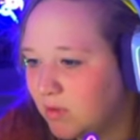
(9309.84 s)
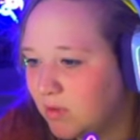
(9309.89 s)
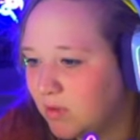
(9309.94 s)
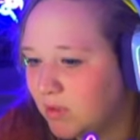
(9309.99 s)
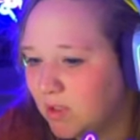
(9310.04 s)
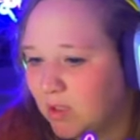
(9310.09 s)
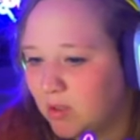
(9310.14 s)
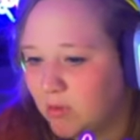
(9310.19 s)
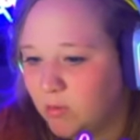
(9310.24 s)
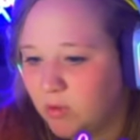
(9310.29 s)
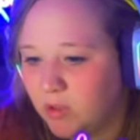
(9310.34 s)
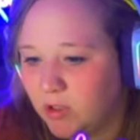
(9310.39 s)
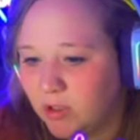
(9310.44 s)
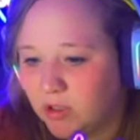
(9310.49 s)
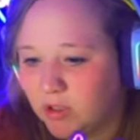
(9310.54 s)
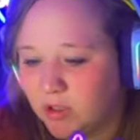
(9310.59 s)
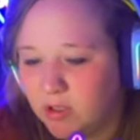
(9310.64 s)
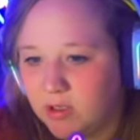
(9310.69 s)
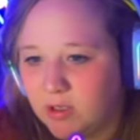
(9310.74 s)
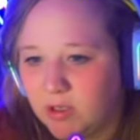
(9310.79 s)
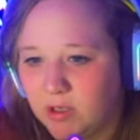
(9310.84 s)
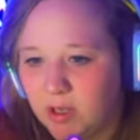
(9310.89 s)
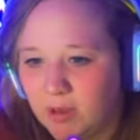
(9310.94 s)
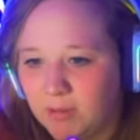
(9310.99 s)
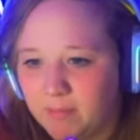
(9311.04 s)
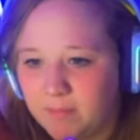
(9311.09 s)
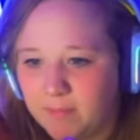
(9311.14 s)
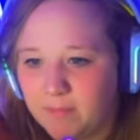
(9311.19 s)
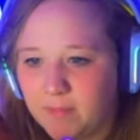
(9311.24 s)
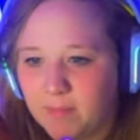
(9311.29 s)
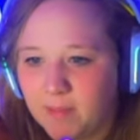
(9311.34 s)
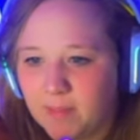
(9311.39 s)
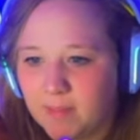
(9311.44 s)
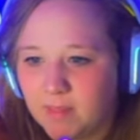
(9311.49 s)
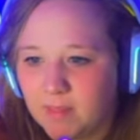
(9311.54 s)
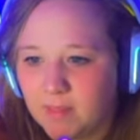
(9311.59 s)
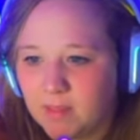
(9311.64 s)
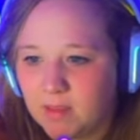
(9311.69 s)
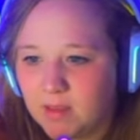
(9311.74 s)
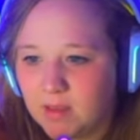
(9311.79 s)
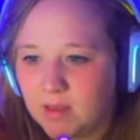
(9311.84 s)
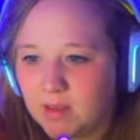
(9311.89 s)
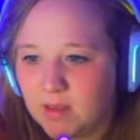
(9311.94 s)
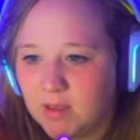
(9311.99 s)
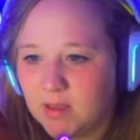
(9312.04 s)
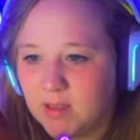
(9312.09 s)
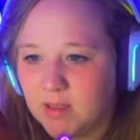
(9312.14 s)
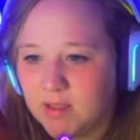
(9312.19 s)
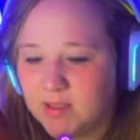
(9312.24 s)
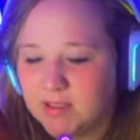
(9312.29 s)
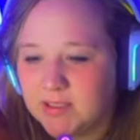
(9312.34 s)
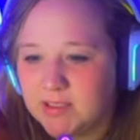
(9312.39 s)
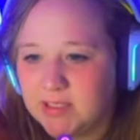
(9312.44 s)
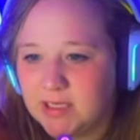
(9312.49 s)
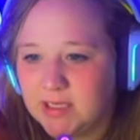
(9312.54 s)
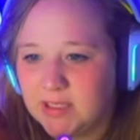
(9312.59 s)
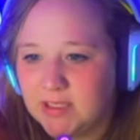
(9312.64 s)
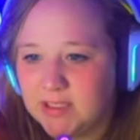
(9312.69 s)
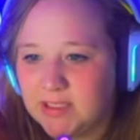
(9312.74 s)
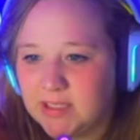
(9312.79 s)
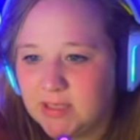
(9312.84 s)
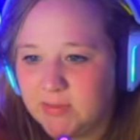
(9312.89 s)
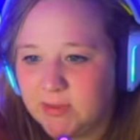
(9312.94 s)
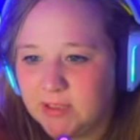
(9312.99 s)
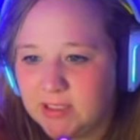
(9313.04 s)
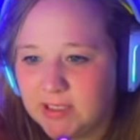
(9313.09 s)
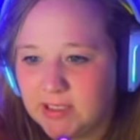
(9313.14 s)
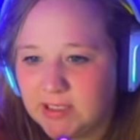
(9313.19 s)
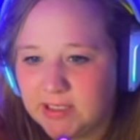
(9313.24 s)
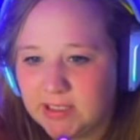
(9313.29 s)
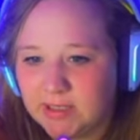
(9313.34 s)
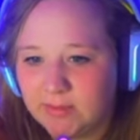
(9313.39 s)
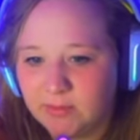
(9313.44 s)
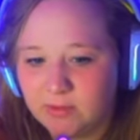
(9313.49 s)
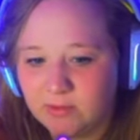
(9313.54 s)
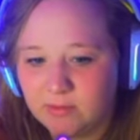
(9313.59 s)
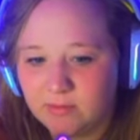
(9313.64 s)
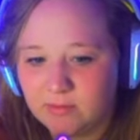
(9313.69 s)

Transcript: Yeah, we're good there. Okay. Stock the table 10 table.